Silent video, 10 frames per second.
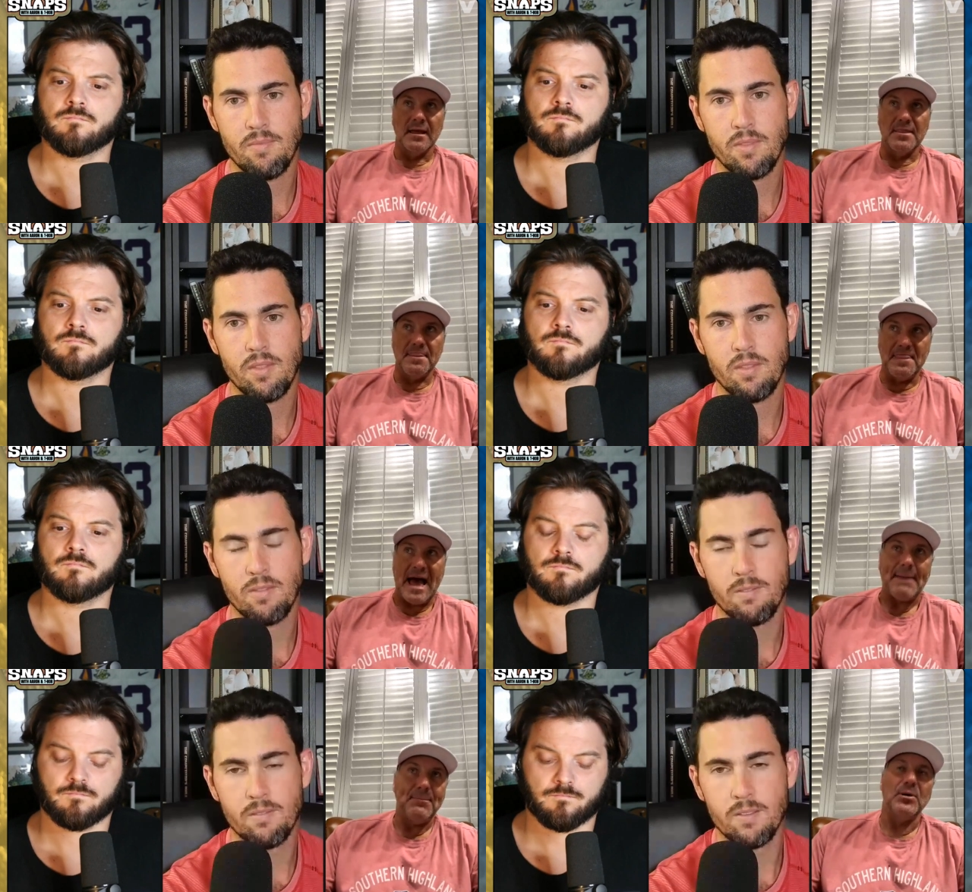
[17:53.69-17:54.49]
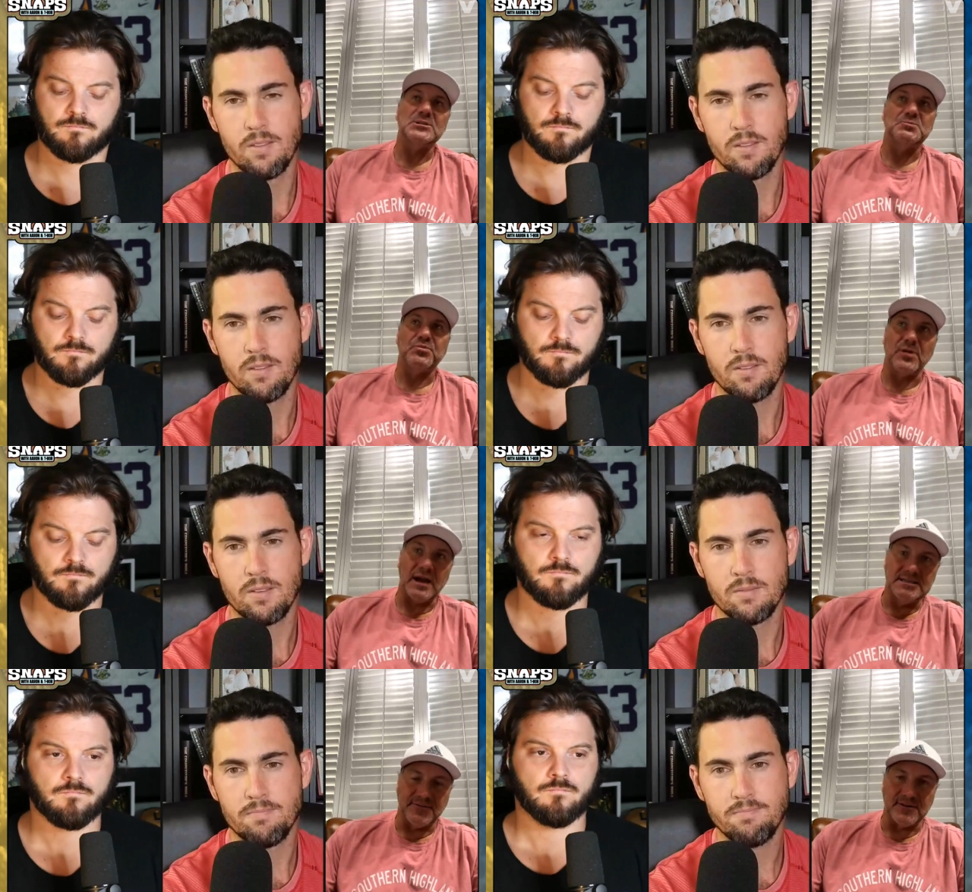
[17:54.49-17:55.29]
Speaker 1: that puts
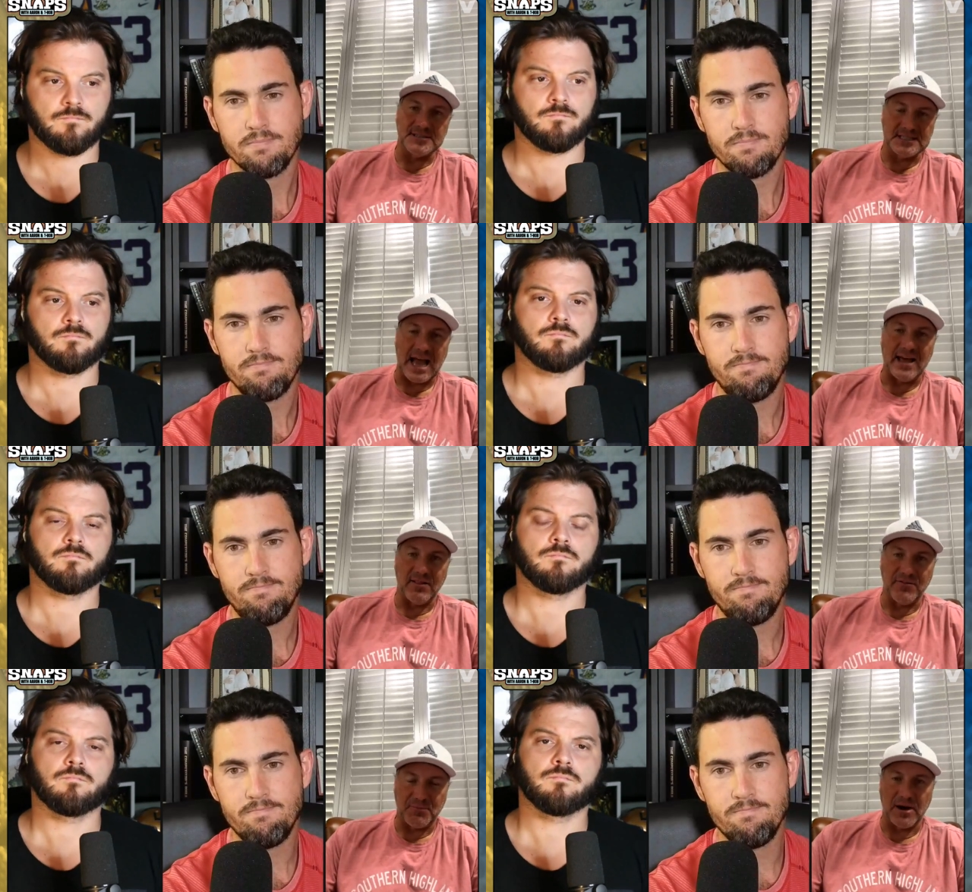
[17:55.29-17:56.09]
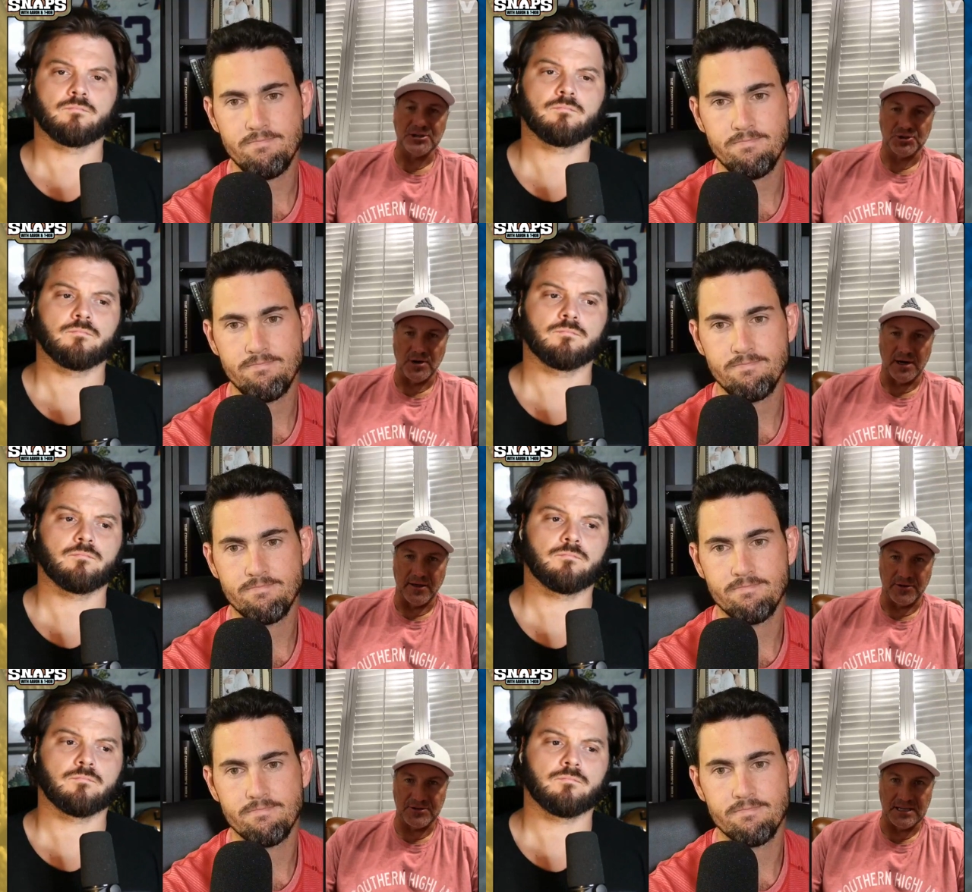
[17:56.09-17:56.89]
a different style of pressure on
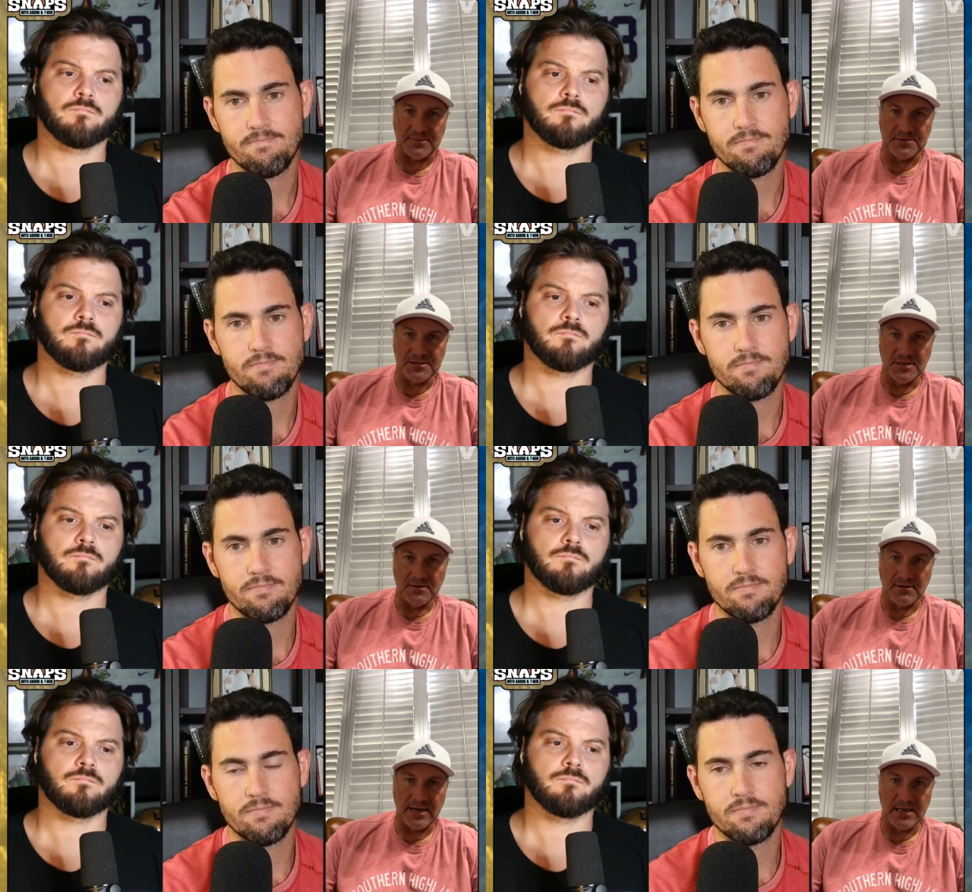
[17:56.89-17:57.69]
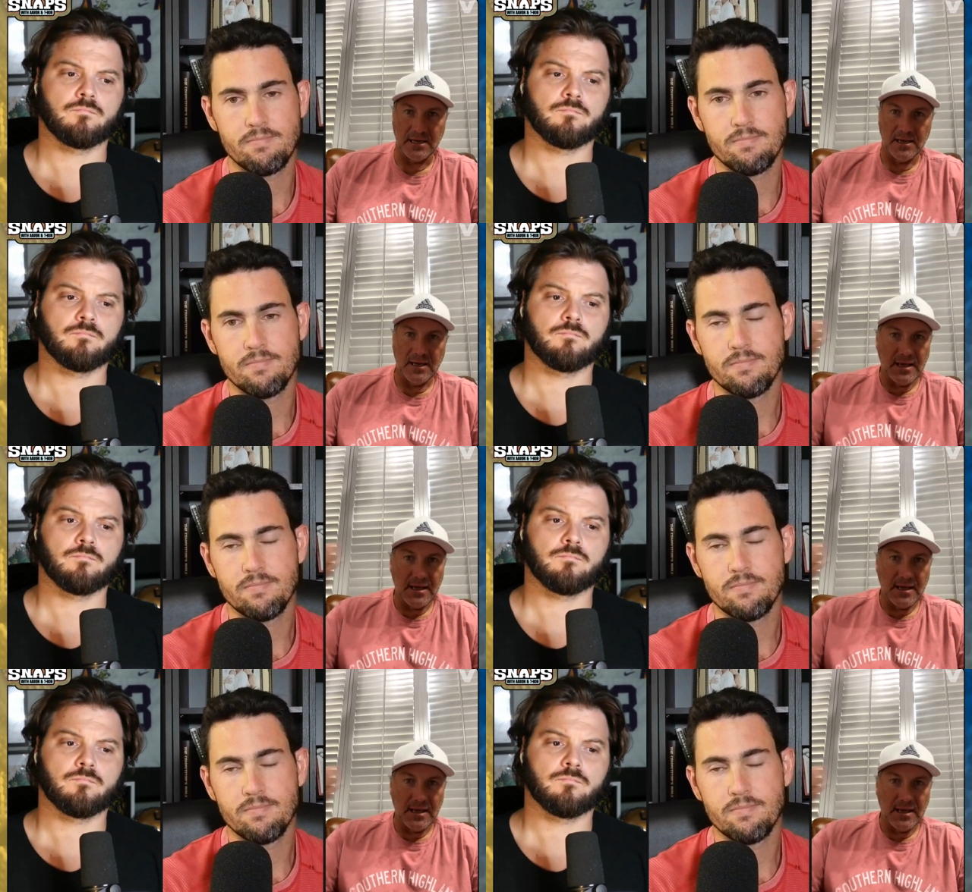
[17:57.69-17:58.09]
other teams, right?